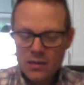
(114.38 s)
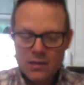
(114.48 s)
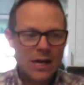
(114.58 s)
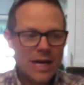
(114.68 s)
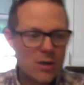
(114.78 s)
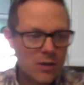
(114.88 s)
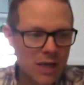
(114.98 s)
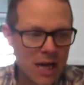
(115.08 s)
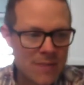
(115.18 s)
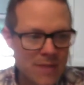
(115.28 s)
I know a
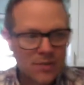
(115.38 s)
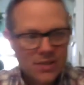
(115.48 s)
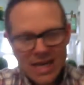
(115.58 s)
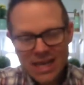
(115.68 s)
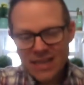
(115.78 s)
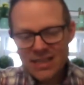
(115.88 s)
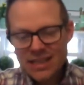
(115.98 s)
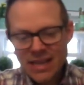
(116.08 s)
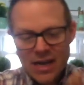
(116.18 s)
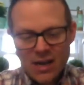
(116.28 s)
lot of people take this
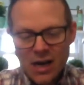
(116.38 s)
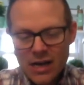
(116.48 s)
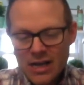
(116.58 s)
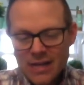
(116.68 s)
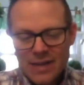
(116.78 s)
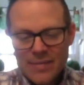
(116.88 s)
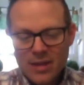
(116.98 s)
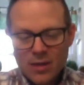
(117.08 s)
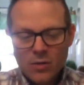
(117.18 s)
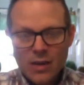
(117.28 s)
and they cut it and they
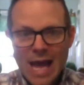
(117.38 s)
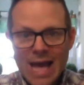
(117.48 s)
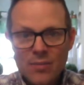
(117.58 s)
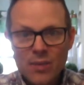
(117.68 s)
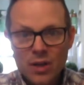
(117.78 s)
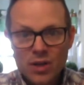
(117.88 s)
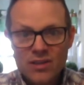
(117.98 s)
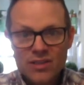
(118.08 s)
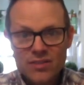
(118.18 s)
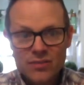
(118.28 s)
make little caterpillars.